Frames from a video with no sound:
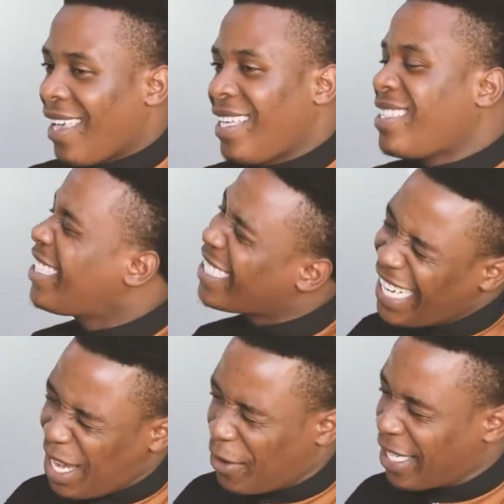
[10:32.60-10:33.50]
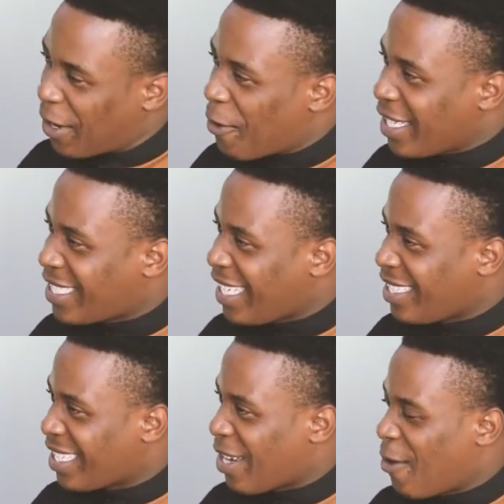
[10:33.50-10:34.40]
is it really about the
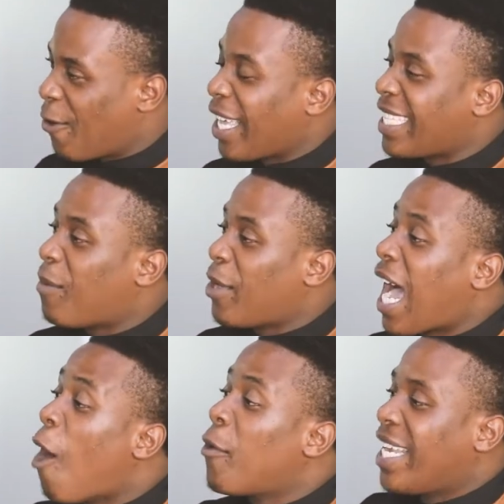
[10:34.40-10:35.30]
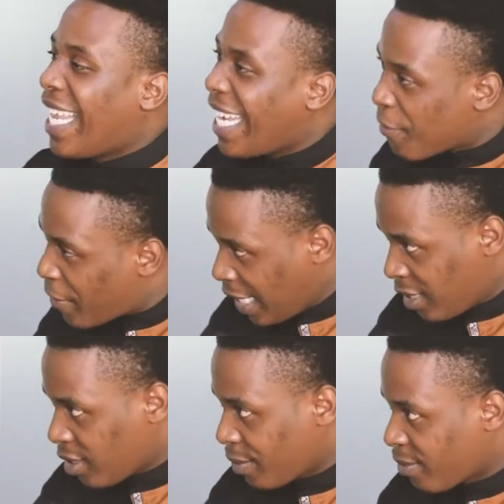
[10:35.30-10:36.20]
content or it's about how we deliver
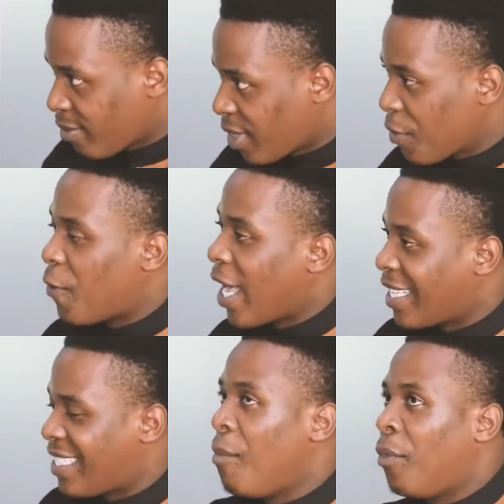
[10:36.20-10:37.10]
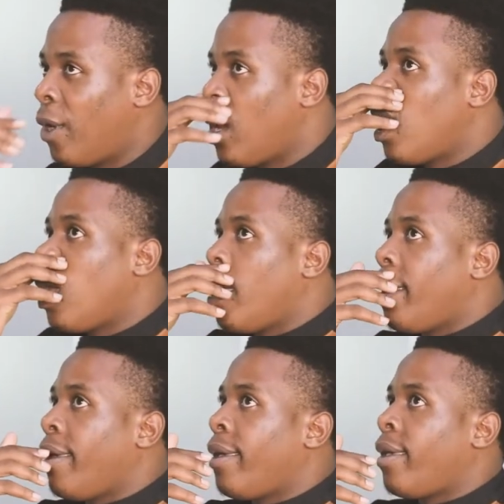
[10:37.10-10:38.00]
it? For example,
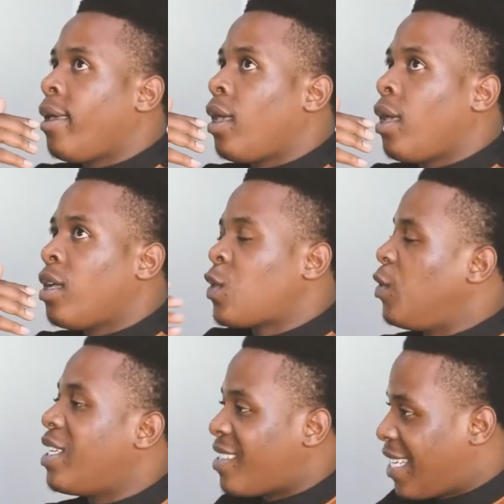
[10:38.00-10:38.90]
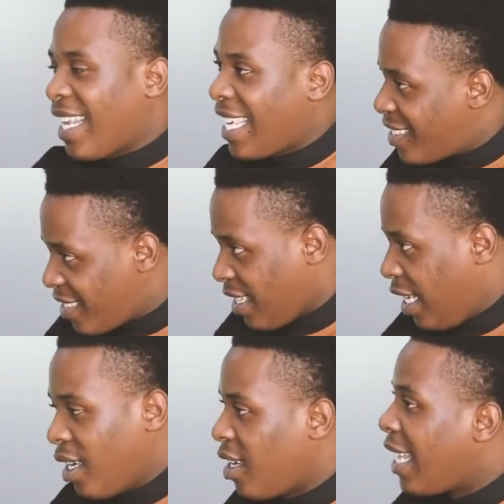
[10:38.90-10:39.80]
students study history
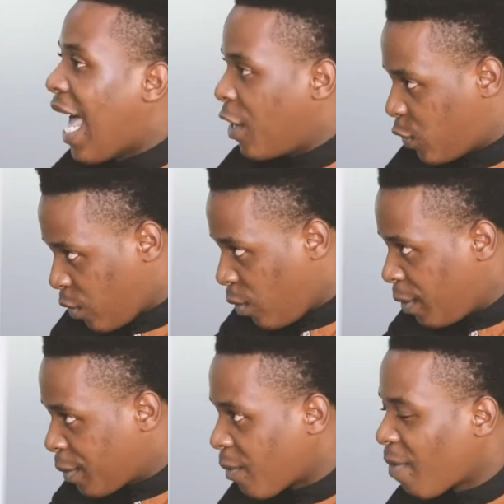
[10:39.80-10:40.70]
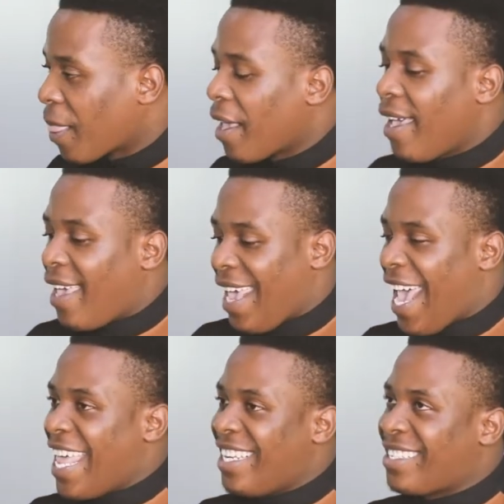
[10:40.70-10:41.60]
in high school
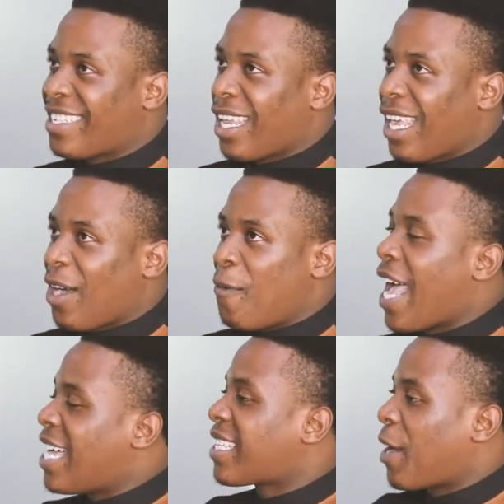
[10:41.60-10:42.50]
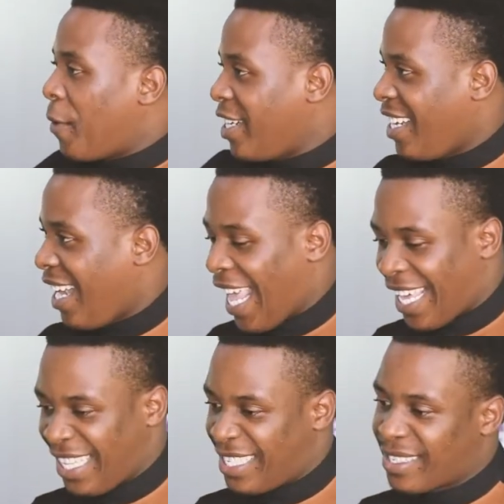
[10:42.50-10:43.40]
and we ask a question
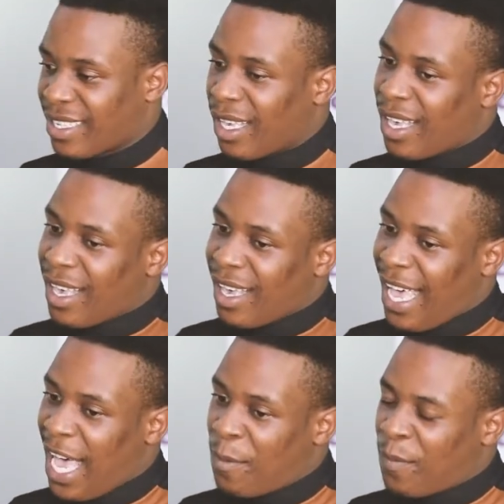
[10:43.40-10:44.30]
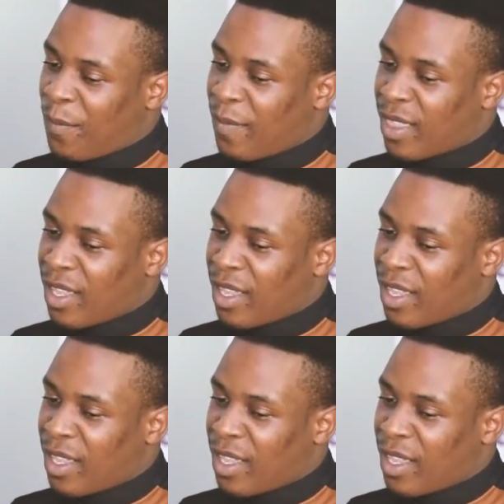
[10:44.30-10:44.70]
like this, when